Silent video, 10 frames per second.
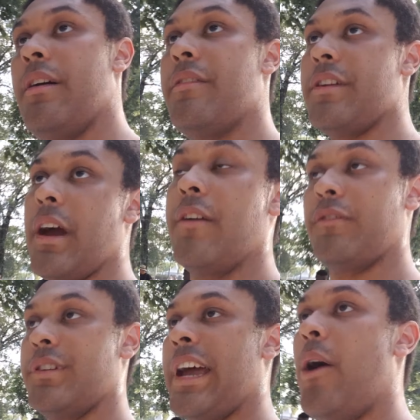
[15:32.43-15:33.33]
the
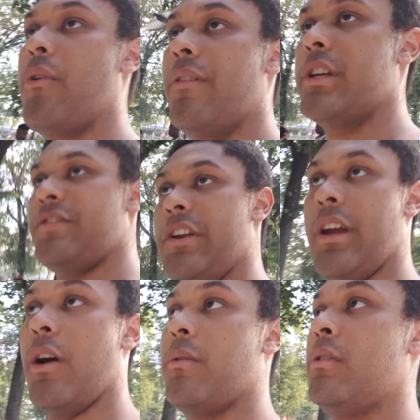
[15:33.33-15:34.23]
Eiffel Tower in this
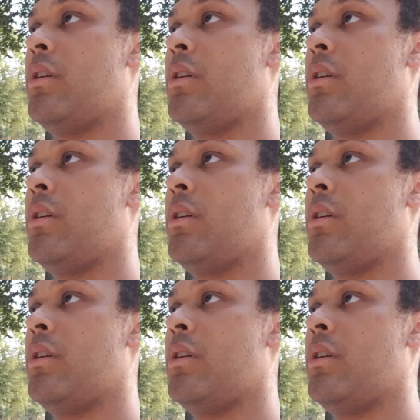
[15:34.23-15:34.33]
video